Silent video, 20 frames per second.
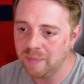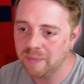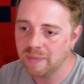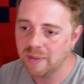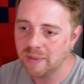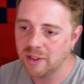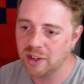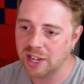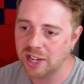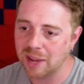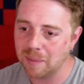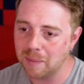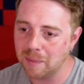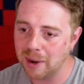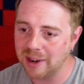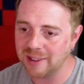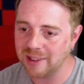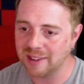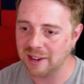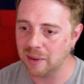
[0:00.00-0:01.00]
Just stopping by
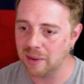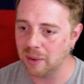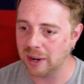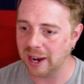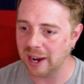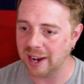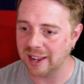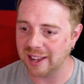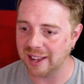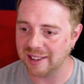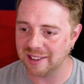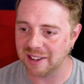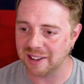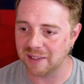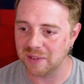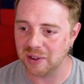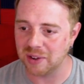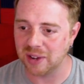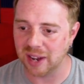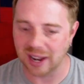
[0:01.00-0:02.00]
to see what NES
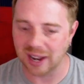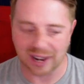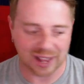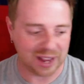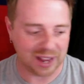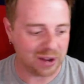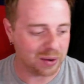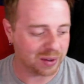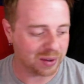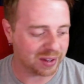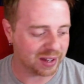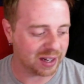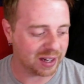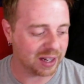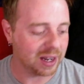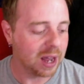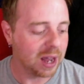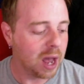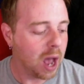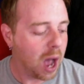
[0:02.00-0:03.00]
stuff you got. Hey, Oak
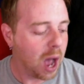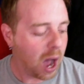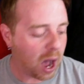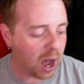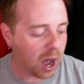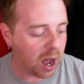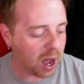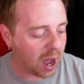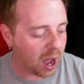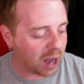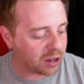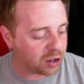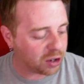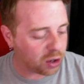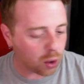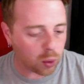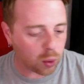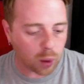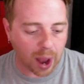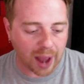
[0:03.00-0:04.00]
City. I
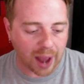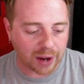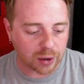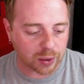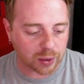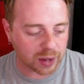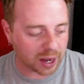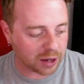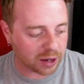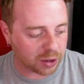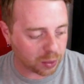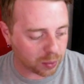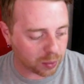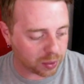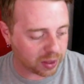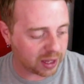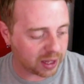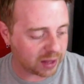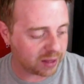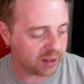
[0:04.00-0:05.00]
don't
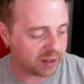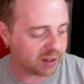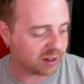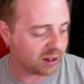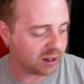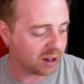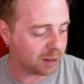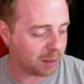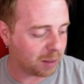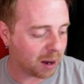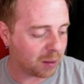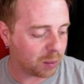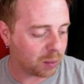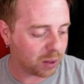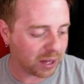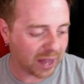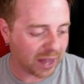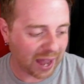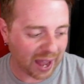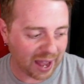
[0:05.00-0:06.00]
think this time I
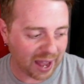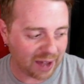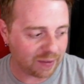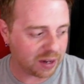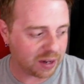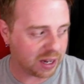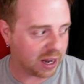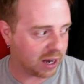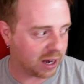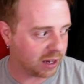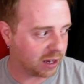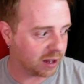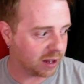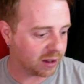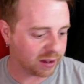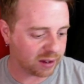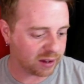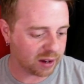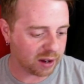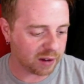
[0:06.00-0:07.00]
really have any NES
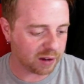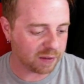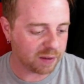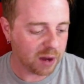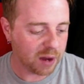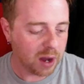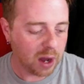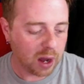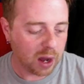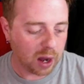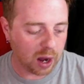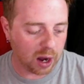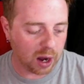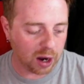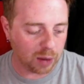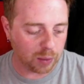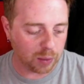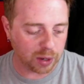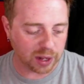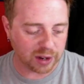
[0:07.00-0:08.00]
stuff.
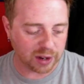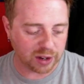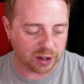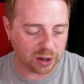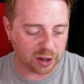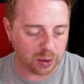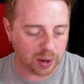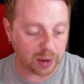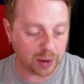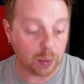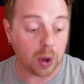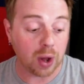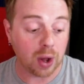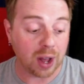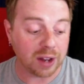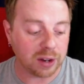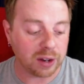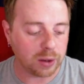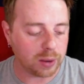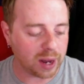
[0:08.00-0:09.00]
What I do have,
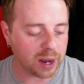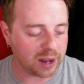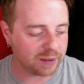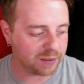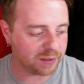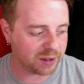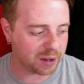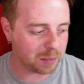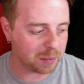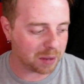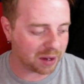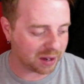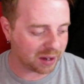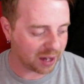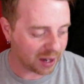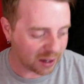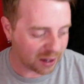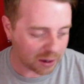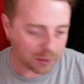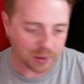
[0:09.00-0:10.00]
I do have some
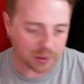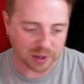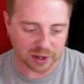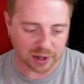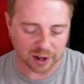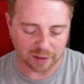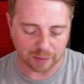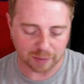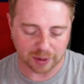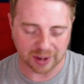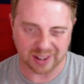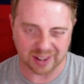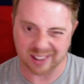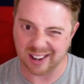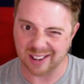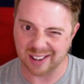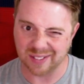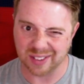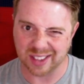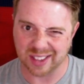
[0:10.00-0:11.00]
Nintendo stuff, but it's
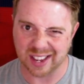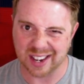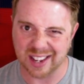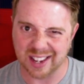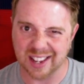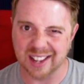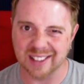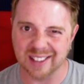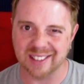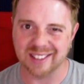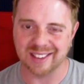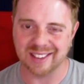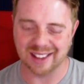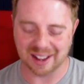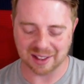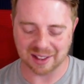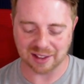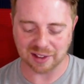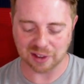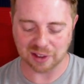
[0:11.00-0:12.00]
not for the NES,
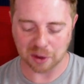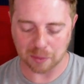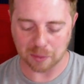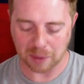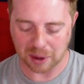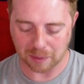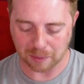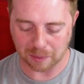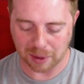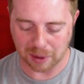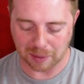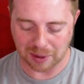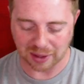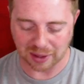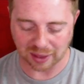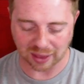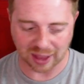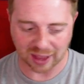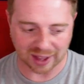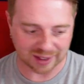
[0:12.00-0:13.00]
sadly. So maybe
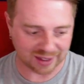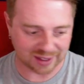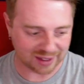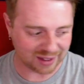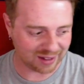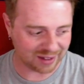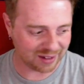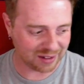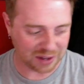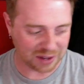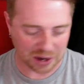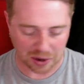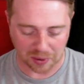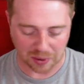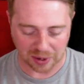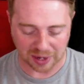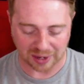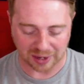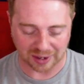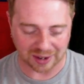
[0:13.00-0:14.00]
less,
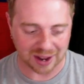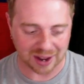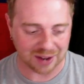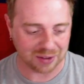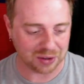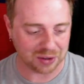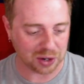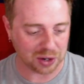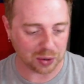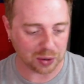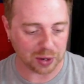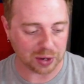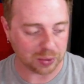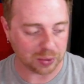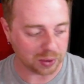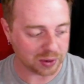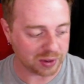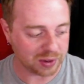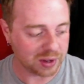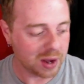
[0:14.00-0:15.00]
to your
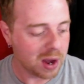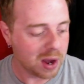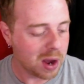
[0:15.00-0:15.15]
interests.